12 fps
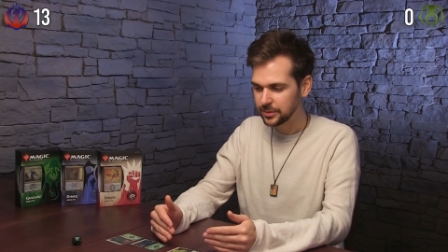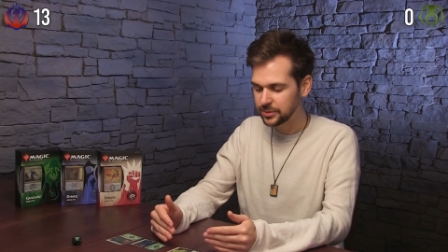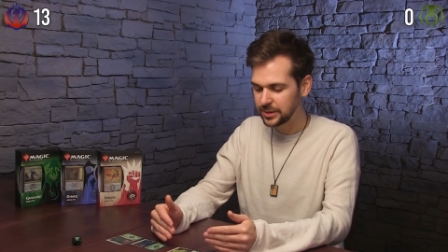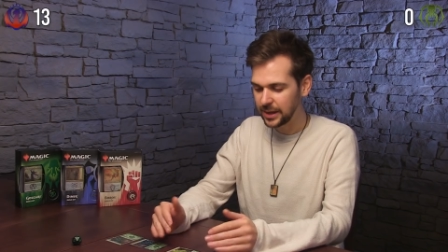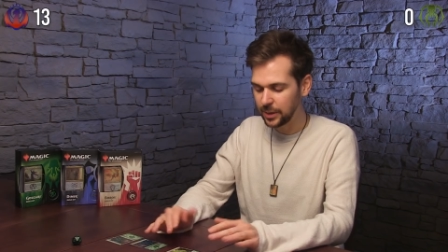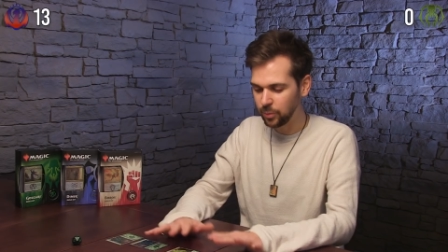
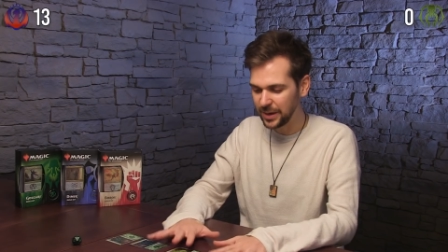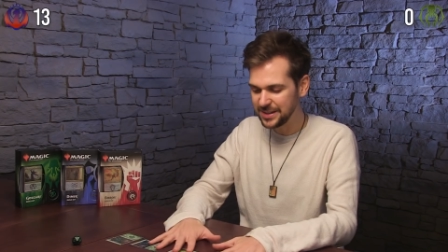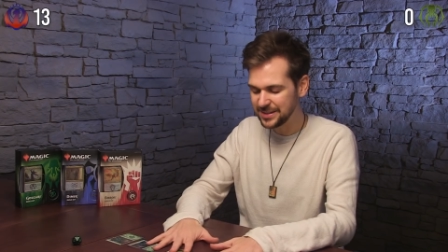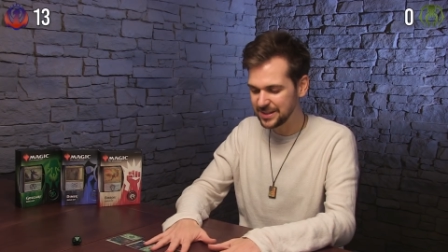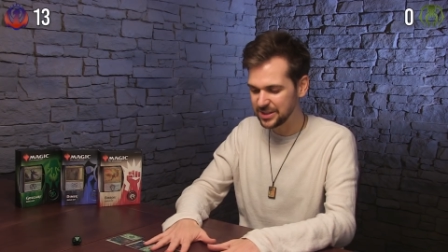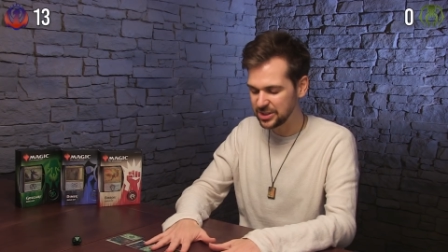Because yeah, I
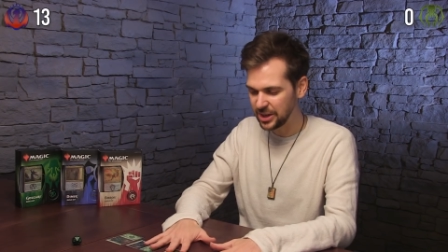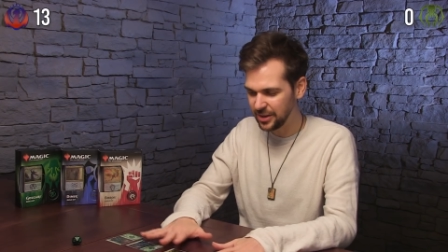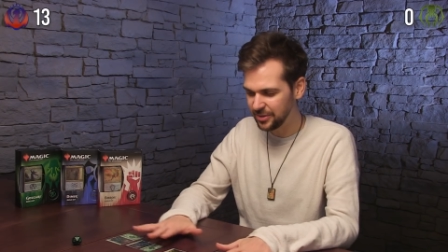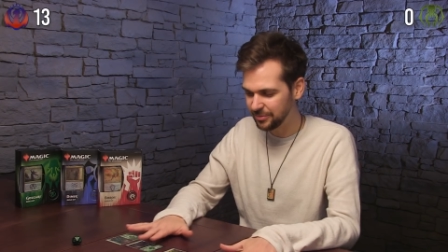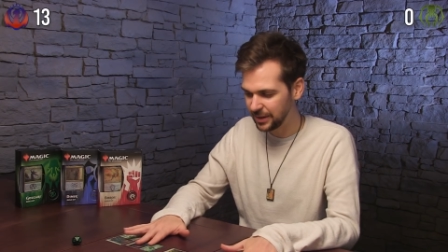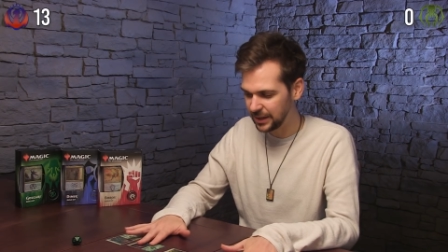wasted a
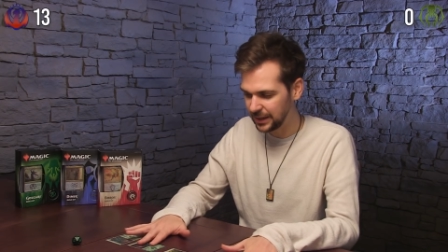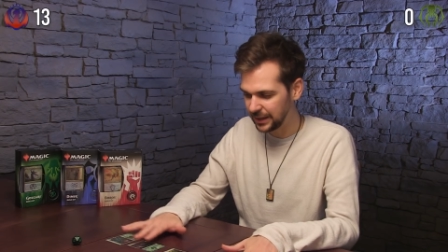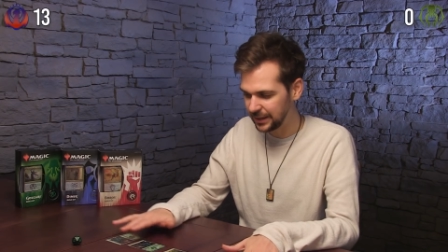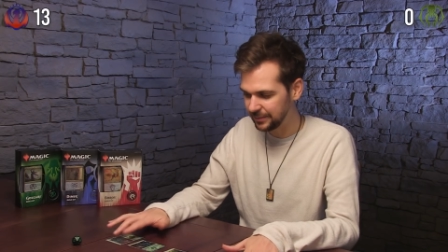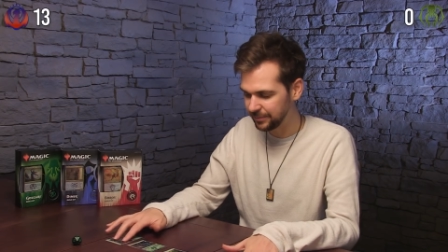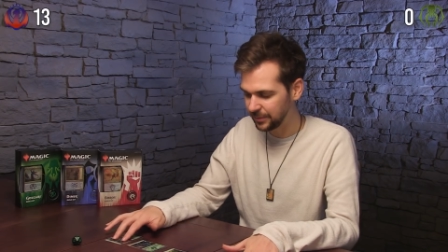turn
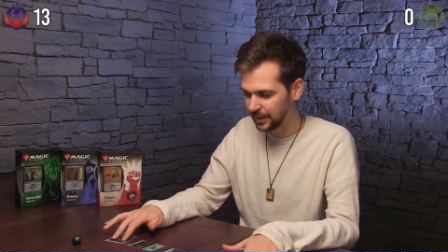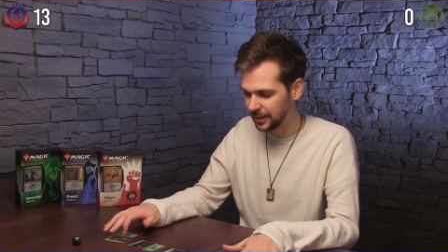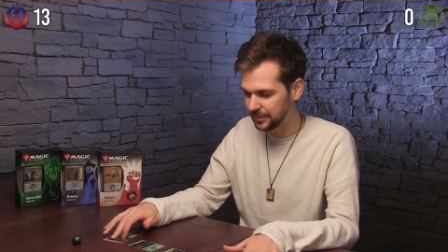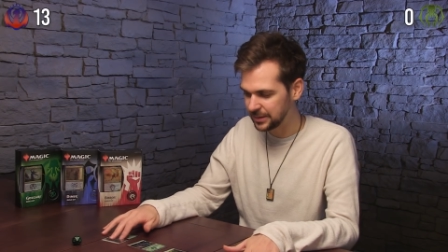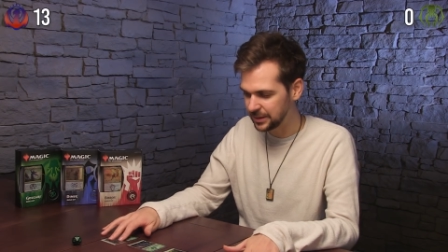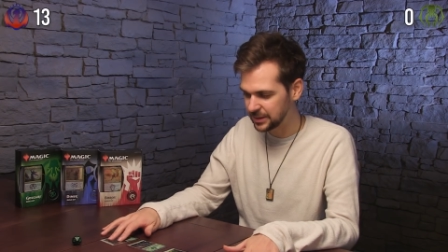really.
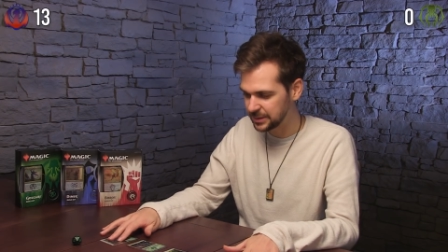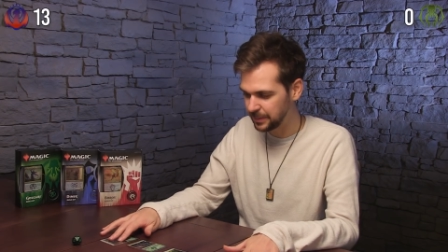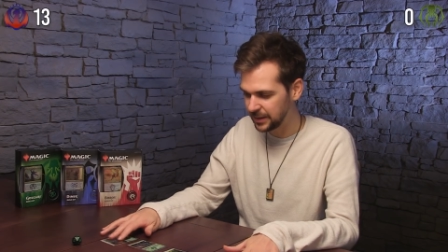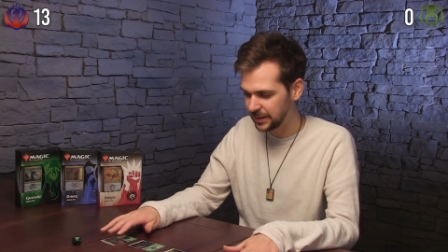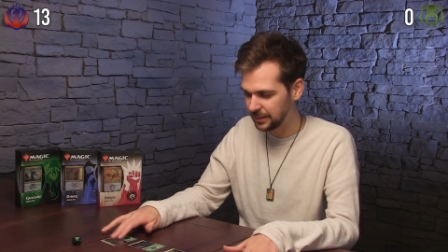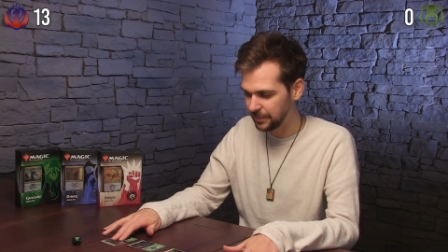Uh, didn't
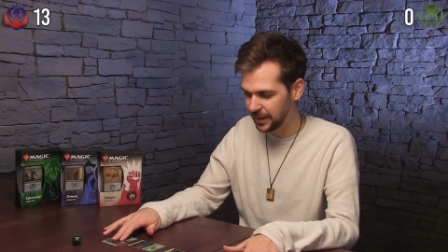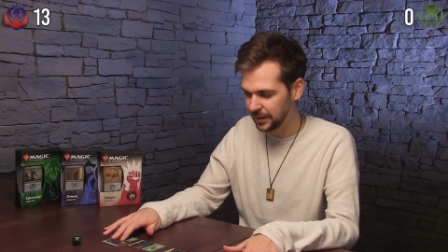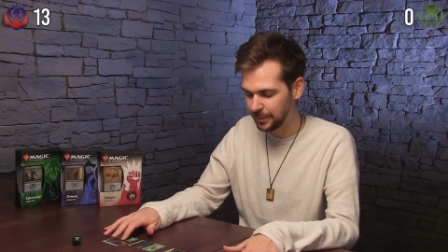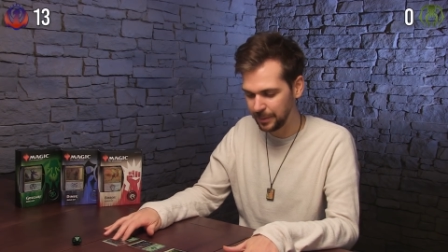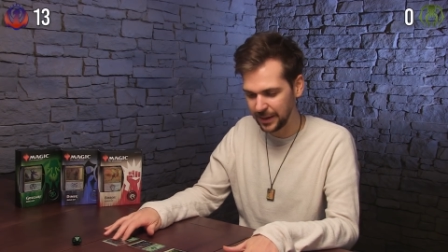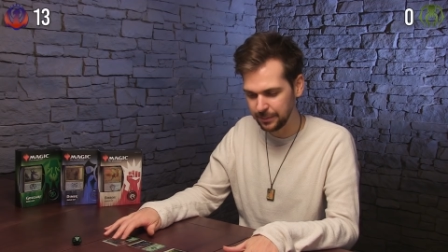spend any
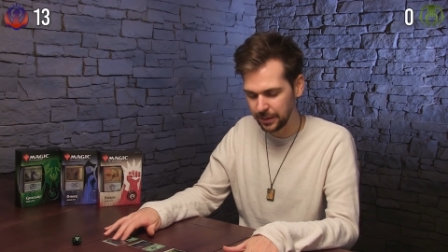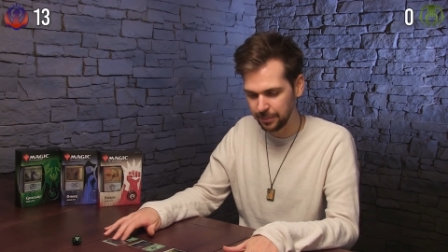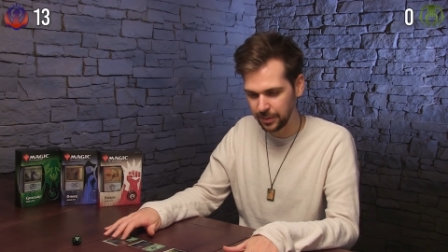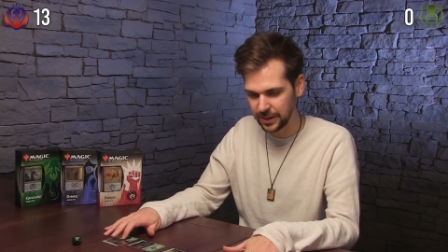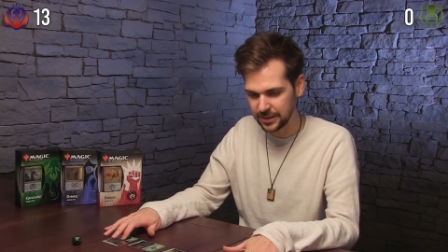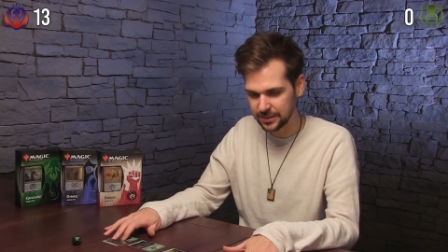mana. I played. I
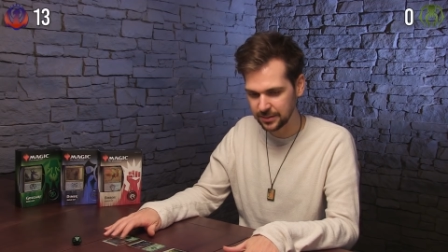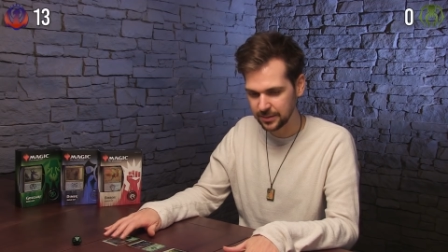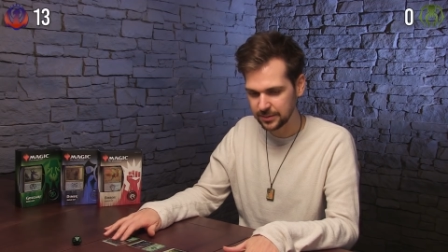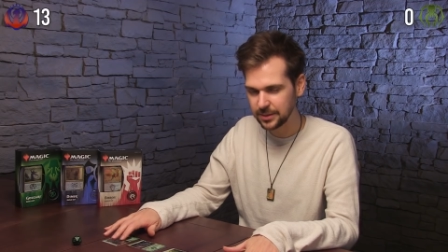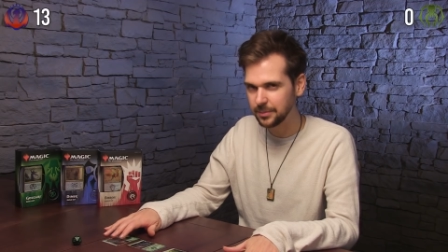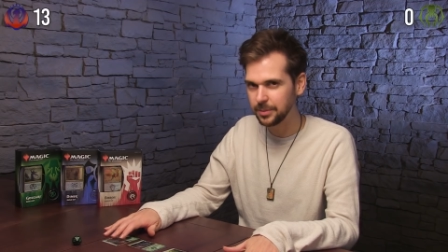played
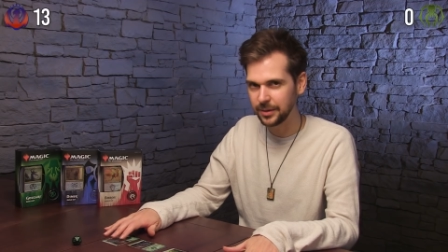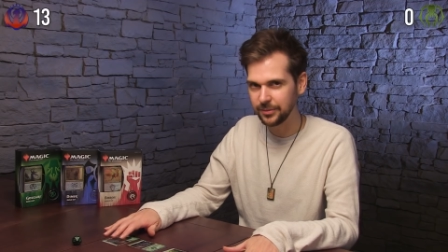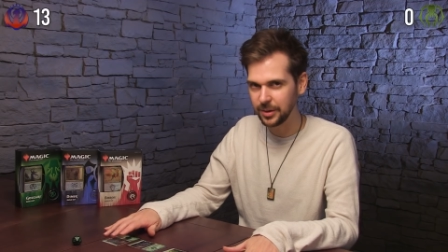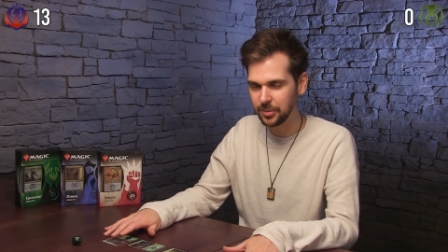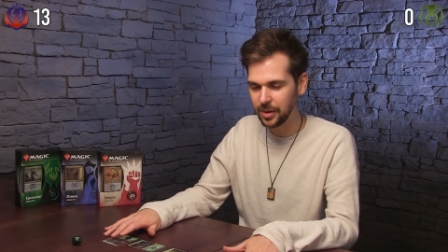didn't play very